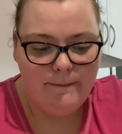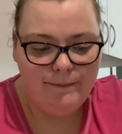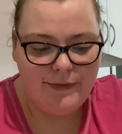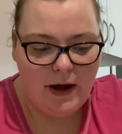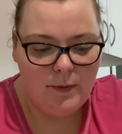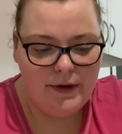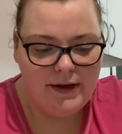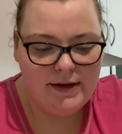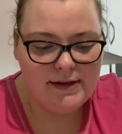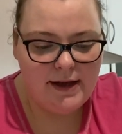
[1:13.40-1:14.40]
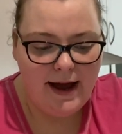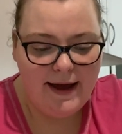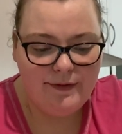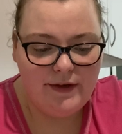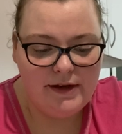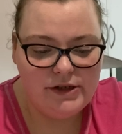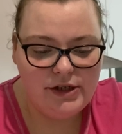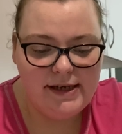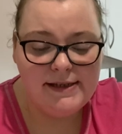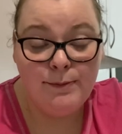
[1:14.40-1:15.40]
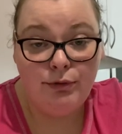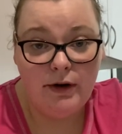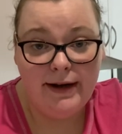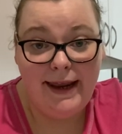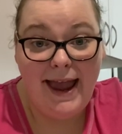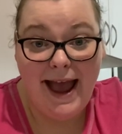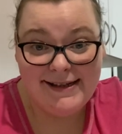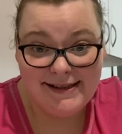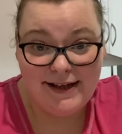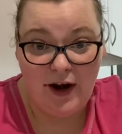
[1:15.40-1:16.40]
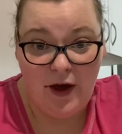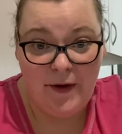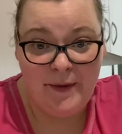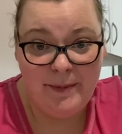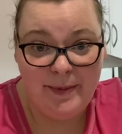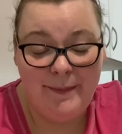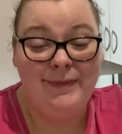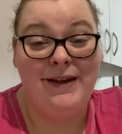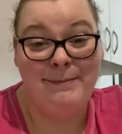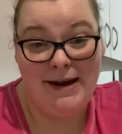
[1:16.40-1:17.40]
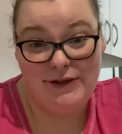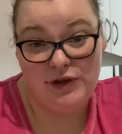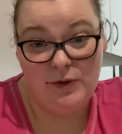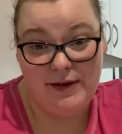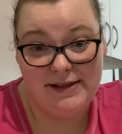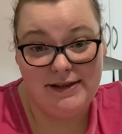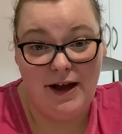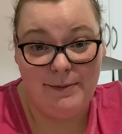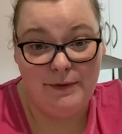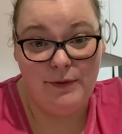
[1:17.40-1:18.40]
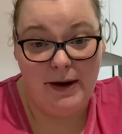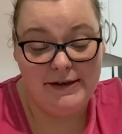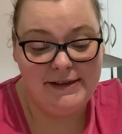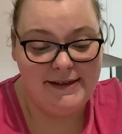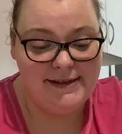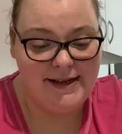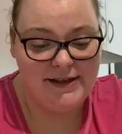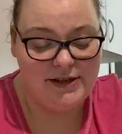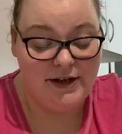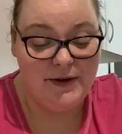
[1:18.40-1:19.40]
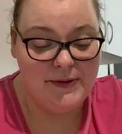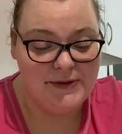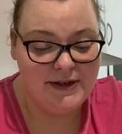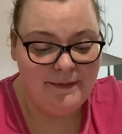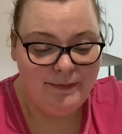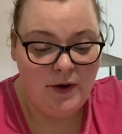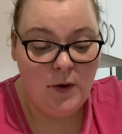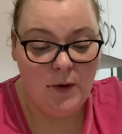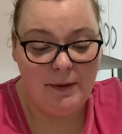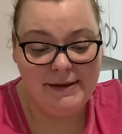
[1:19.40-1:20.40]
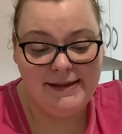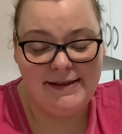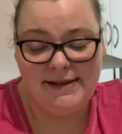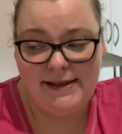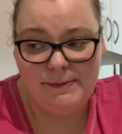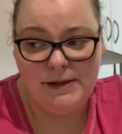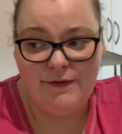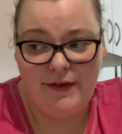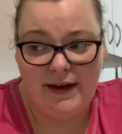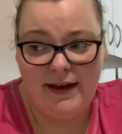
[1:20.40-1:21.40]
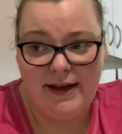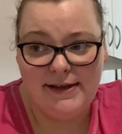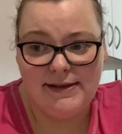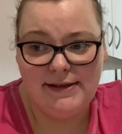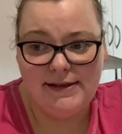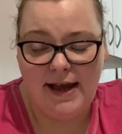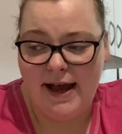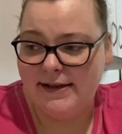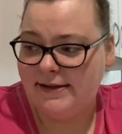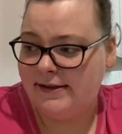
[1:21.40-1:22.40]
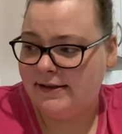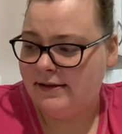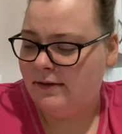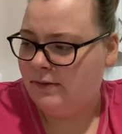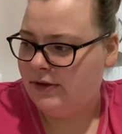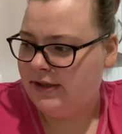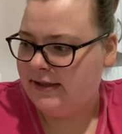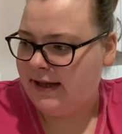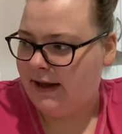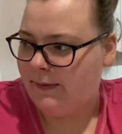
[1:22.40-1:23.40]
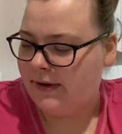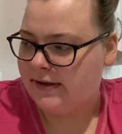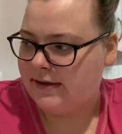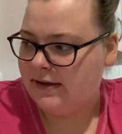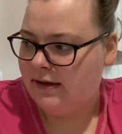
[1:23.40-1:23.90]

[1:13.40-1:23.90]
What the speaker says: I had the cheese and broccoli escalope. Made sure this time of what it's actually called, although my sister seems to think it's what did you say it was?